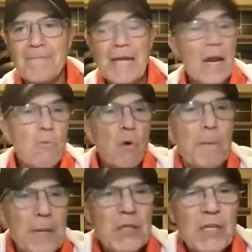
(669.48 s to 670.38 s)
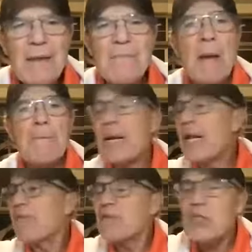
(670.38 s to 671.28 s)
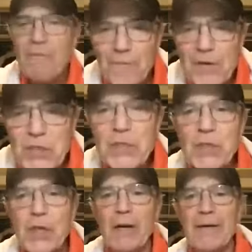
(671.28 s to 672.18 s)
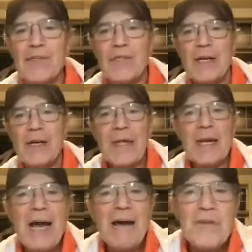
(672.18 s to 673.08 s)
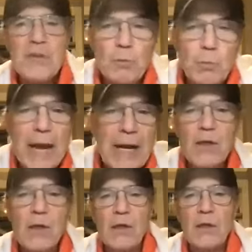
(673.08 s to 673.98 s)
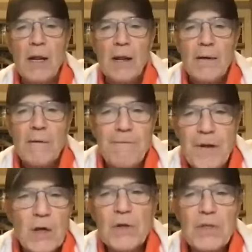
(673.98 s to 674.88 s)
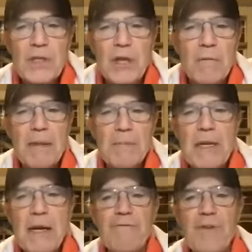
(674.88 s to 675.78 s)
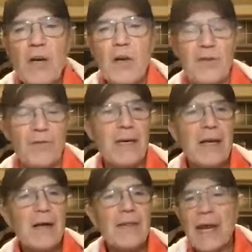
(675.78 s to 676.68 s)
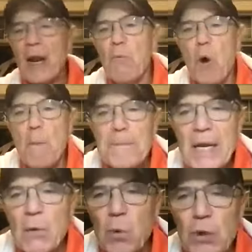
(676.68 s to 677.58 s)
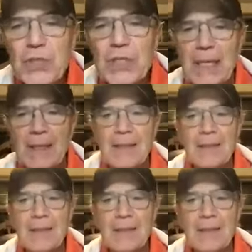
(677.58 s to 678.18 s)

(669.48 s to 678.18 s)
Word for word: That I won't be ashamed, but I'll have sufficient courage. That I'll have this radical, fearless commitment and follow through. That I won't be a wussy.